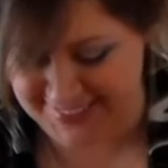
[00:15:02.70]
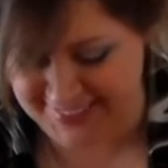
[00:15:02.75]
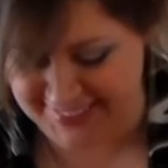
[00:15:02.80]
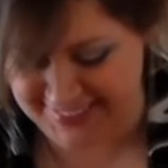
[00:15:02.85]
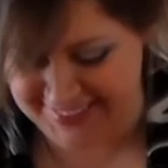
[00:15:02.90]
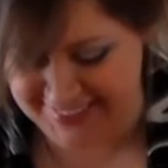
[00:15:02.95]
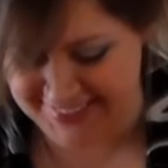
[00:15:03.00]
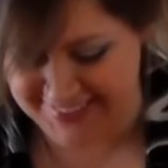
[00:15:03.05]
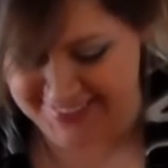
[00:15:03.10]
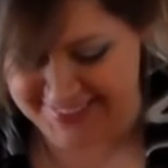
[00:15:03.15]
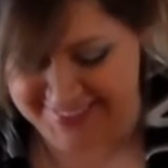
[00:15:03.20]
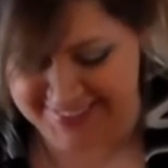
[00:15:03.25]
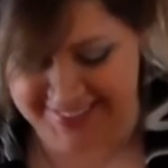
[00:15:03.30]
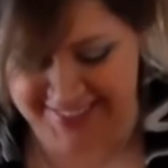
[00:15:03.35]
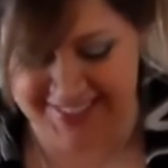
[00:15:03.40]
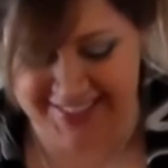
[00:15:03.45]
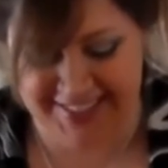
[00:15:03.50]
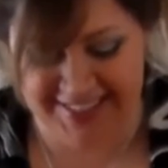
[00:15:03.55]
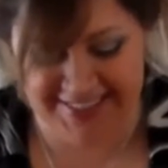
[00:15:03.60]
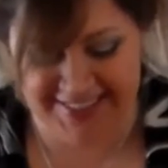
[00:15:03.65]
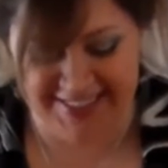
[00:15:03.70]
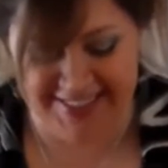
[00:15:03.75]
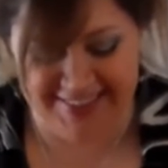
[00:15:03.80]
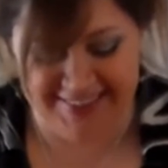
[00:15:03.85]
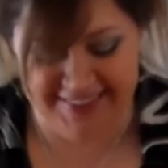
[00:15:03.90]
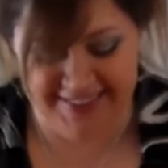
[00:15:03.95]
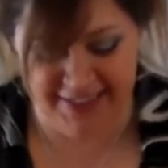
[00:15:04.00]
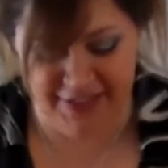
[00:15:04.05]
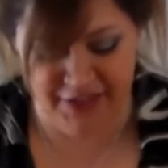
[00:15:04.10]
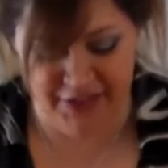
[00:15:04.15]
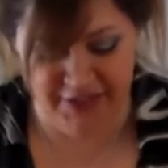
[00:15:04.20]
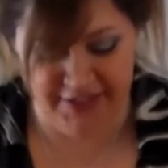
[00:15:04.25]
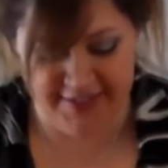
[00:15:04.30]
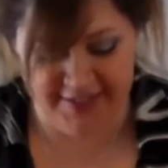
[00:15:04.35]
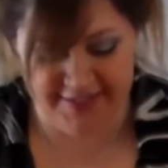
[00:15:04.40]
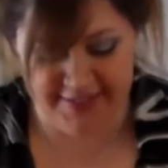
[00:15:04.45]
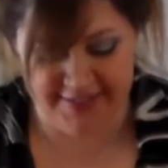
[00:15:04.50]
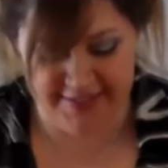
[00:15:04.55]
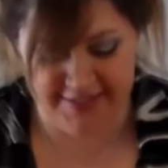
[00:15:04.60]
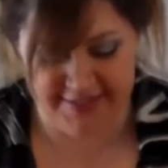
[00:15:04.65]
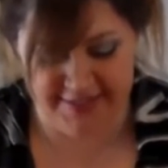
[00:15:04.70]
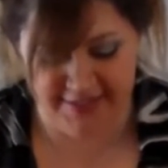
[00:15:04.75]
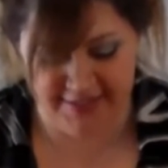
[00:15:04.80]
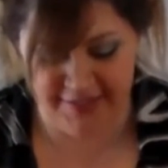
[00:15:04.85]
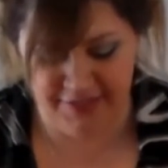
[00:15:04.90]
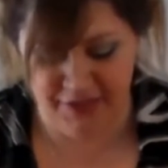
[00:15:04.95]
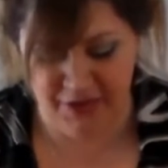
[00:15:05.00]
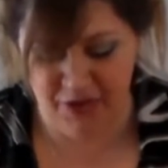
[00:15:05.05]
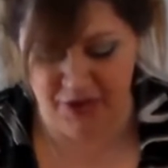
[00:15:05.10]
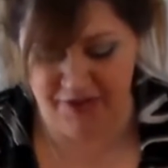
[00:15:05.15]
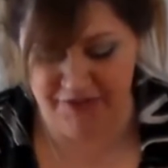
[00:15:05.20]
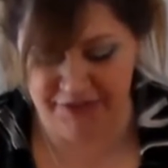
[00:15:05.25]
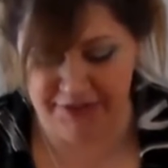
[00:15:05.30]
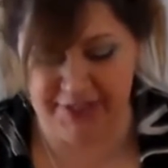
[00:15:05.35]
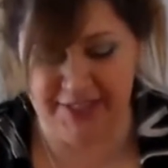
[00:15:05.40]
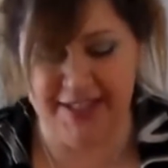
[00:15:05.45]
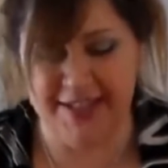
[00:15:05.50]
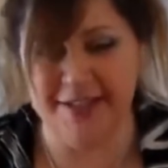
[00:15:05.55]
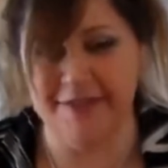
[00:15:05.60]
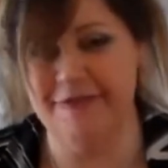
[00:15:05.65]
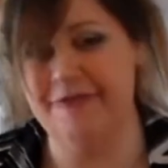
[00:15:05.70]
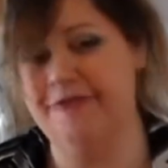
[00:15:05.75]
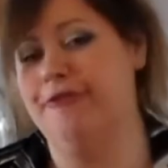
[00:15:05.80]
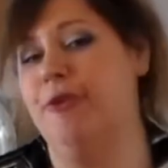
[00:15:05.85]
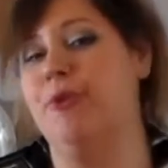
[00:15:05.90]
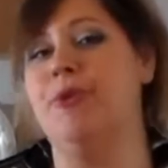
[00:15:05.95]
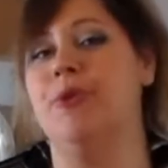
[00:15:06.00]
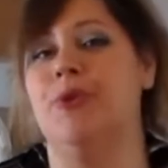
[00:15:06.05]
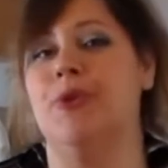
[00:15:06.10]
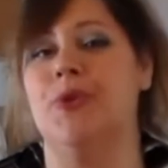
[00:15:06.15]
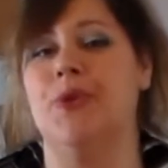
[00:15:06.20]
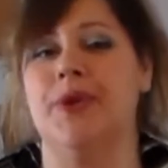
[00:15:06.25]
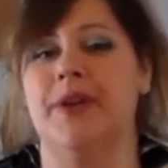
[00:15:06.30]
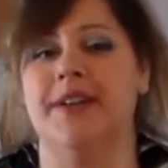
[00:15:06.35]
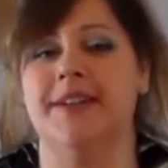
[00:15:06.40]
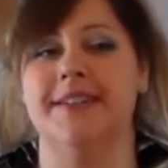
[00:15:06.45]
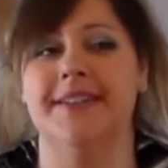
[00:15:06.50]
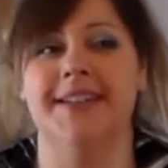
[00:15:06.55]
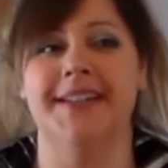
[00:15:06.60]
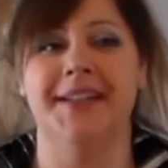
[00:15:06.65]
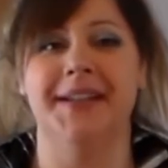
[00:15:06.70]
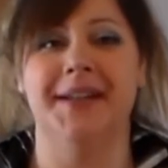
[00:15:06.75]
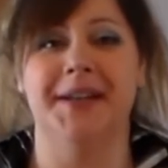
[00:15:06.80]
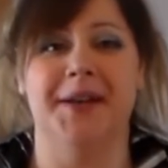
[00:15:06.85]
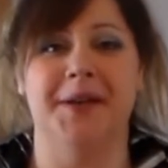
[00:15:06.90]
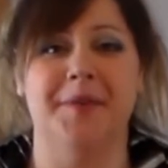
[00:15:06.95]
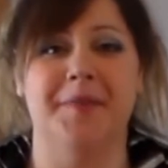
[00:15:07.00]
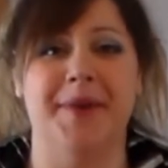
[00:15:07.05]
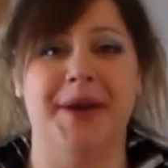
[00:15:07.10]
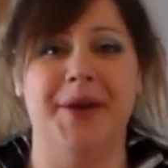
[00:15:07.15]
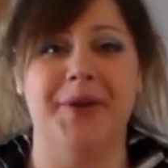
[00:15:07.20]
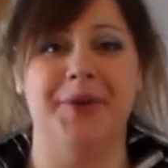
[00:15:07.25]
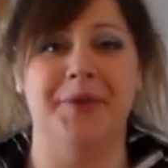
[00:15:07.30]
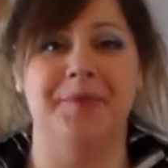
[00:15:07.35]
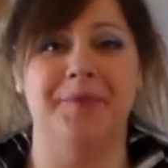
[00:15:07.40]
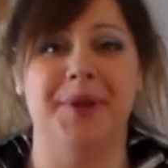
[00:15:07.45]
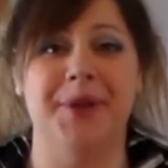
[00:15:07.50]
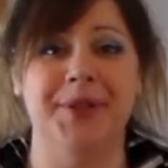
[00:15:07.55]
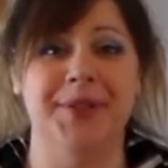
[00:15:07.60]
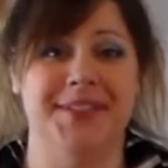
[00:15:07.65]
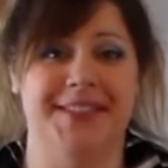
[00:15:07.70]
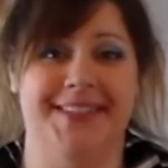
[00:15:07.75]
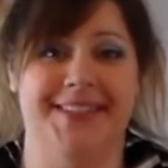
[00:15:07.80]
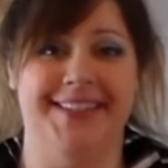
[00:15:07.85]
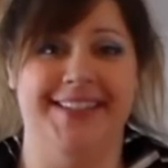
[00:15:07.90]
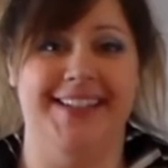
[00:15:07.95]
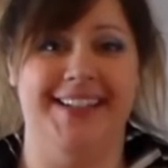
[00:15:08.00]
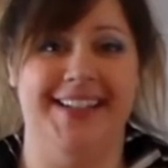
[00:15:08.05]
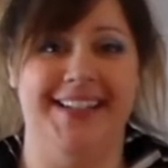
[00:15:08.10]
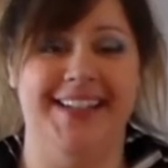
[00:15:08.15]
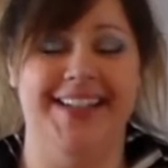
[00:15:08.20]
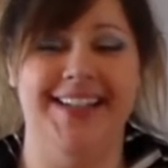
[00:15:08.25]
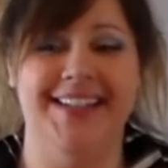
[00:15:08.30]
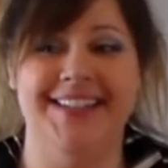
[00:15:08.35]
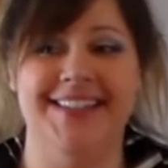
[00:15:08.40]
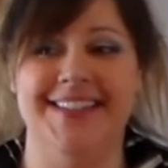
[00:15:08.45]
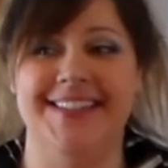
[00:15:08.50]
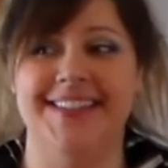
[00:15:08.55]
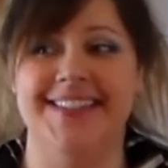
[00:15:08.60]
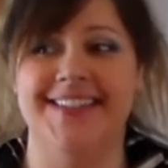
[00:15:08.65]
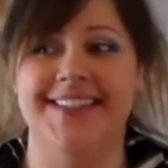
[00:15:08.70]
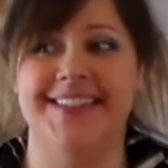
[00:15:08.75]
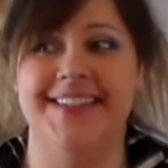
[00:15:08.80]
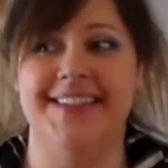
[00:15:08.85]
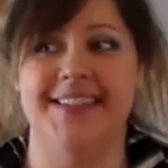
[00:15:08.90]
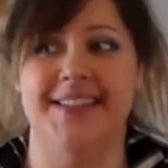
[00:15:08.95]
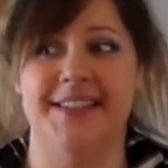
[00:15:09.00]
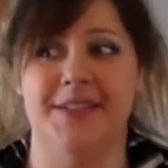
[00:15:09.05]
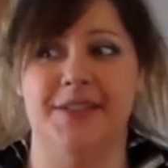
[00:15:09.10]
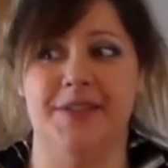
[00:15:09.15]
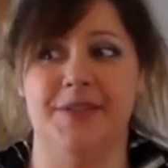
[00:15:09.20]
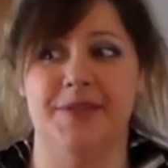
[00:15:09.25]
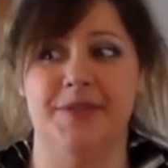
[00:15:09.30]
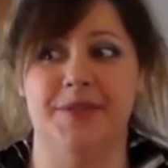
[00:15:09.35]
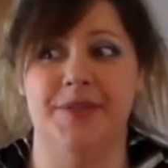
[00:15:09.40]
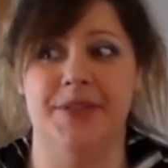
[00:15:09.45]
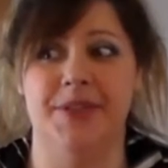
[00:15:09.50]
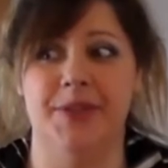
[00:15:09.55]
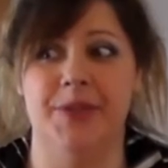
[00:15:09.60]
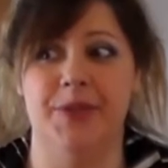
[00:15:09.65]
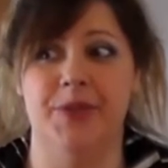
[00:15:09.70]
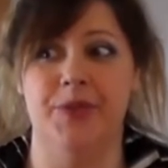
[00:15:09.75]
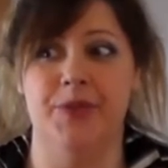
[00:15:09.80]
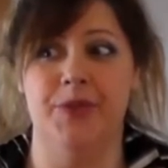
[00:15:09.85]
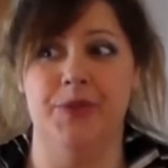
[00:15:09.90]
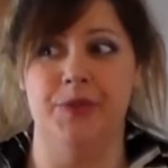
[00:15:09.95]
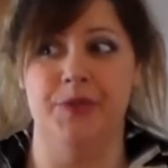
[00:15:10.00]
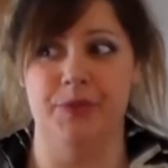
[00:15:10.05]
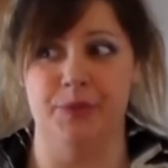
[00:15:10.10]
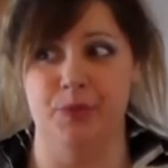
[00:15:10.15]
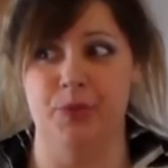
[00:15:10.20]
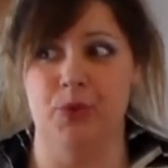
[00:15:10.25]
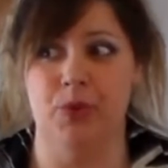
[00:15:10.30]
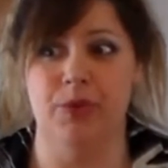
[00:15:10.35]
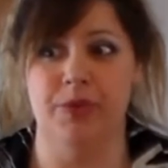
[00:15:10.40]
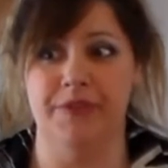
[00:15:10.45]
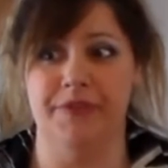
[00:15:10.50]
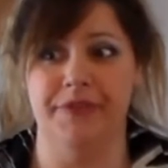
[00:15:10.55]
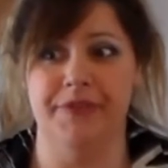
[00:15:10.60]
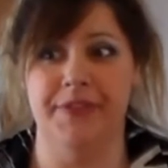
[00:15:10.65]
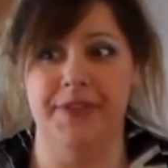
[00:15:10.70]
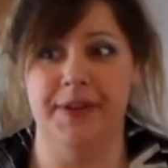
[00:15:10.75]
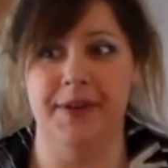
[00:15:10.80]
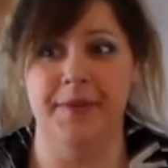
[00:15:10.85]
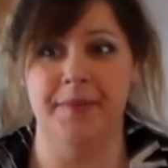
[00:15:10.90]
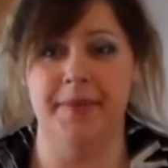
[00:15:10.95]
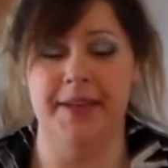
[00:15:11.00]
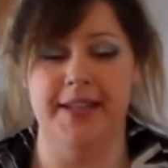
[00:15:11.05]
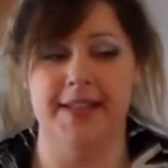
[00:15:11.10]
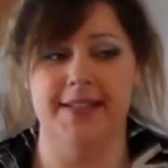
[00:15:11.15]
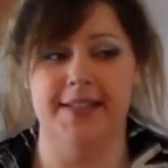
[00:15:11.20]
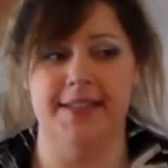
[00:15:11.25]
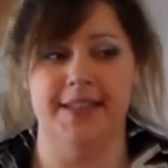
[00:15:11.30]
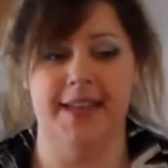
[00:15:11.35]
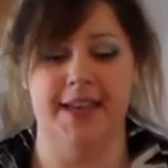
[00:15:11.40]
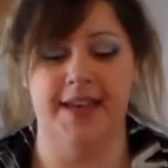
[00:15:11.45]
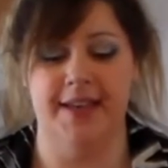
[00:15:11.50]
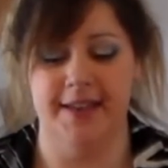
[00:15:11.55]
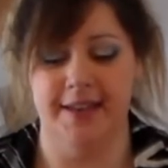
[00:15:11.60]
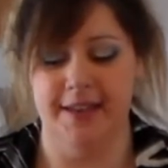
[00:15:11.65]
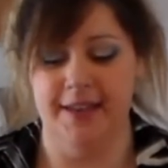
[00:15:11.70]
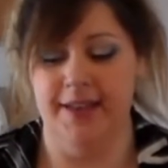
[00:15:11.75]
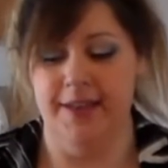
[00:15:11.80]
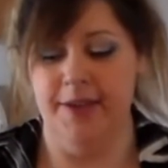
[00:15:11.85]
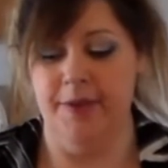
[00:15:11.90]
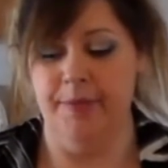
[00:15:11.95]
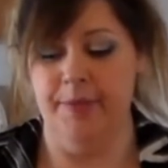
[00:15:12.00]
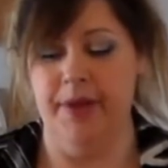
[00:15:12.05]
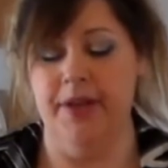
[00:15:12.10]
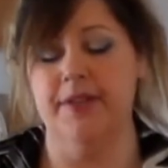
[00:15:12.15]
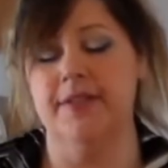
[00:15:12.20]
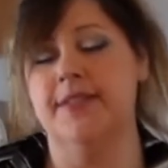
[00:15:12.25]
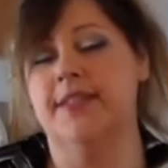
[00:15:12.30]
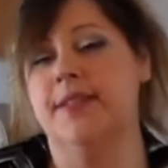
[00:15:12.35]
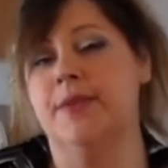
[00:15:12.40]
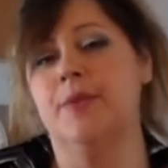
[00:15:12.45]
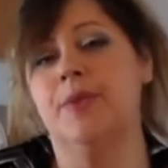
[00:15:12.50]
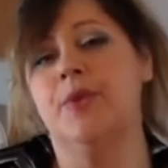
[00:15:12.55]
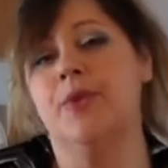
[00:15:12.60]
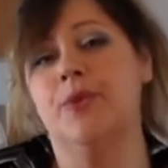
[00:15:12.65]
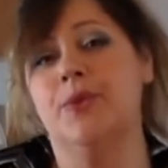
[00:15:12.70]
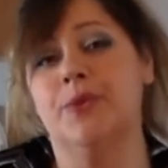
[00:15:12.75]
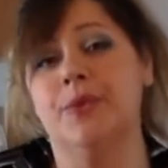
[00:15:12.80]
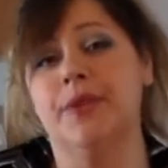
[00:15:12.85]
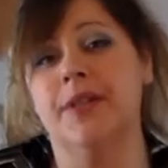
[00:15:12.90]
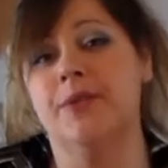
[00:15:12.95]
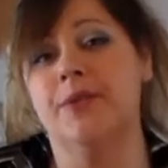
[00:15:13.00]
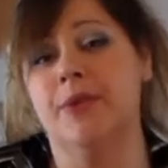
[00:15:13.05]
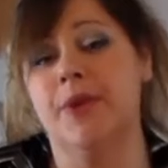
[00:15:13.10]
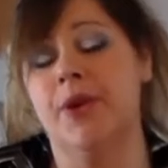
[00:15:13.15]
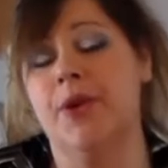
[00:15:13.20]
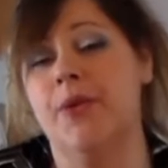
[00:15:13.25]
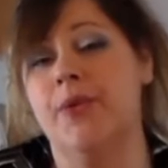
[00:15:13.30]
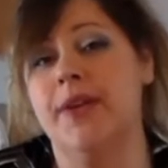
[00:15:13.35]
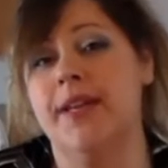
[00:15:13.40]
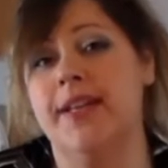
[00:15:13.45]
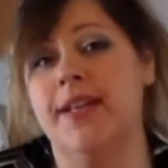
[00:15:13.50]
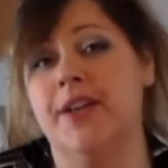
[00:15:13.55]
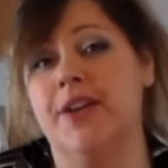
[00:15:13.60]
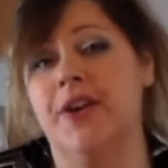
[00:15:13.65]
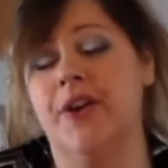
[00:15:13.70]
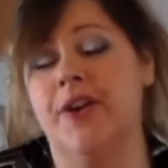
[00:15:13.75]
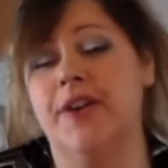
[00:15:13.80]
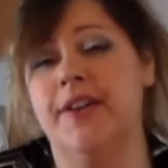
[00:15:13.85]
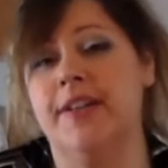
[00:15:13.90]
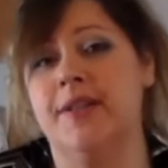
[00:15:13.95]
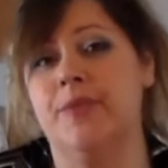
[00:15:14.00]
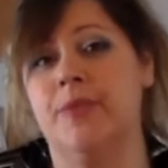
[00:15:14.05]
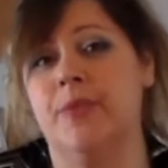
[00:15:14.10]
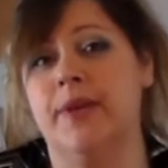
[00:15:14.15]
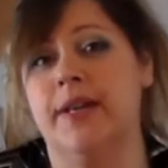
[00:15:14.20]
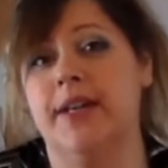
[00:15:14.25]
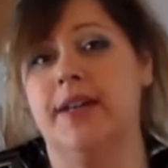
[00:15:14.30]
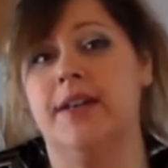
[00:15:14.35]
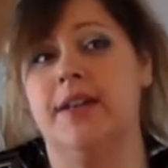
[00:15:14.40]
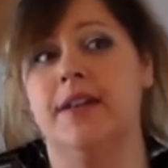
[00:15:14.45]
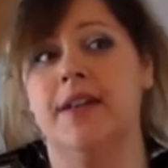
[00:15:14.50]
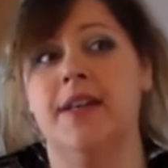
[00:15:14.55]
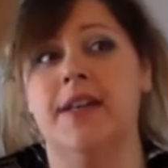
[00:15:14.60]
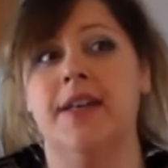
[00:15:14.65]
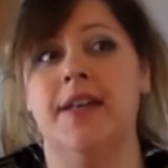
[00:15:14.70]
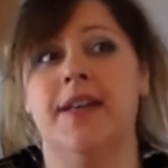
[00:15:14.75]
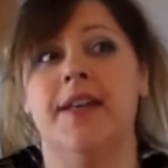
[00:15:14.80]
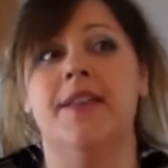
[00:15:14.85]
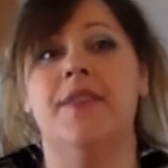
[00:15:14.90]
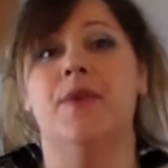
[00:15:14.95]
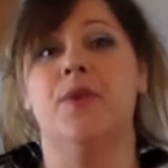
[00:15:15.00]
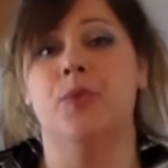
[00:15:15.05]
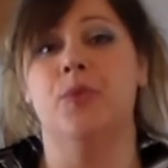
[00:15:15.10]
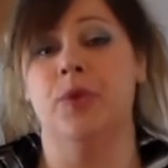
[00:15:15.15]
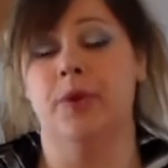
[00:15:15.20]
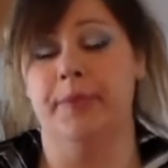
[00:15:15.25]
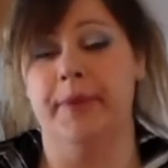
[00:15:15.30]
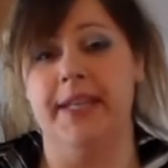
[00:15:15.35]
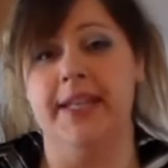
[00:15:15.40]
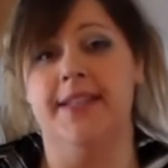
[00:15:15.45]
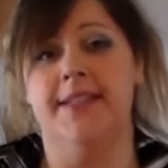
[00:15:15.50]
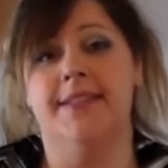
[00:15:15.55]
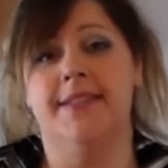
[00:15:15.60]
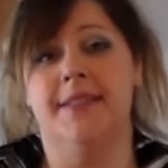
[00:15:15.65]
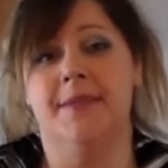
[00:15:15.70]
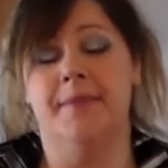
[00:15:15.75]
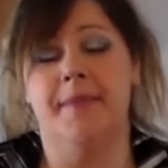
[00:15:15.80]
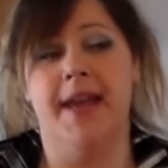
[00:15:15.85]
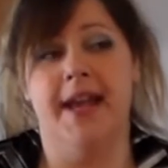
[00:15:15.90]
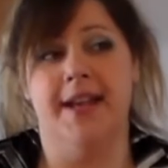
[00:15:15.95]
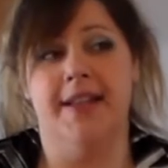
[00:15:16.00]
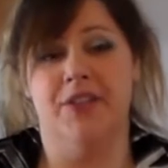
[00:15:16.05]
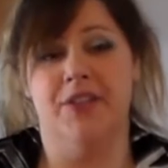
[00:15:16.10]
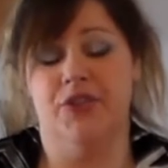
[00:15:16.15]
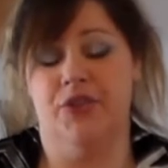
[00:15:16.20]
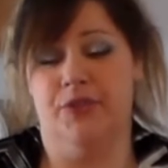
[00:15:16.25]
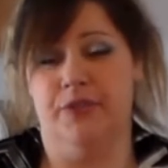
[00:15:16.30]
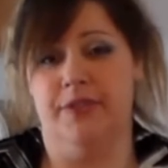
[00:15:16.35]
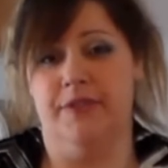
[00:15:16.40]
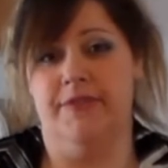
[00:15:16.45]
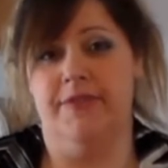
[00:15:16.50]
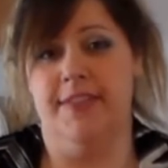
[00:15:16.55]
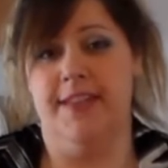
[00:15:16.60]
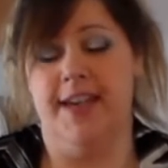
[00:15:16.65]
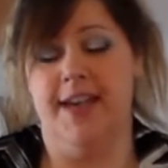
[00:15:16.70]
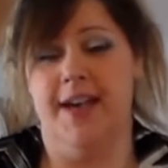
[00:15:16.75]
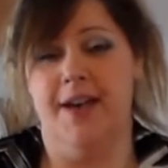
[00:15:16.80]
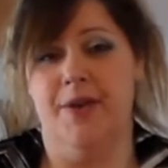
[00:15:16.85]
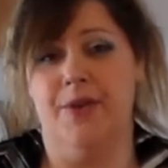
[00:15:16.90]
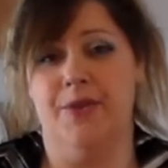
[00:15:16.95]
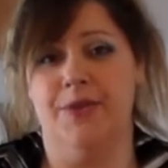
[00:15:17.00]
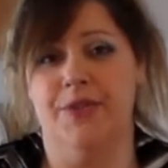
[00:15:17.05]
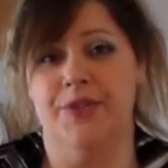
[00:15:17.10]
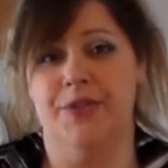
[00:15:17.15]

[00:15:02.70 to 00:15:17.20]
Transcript: seeds that there is an awful lot of folklore about parsley, and it's the rule of thumb is that parsley will only grow in a garden where the woman is the master of the house.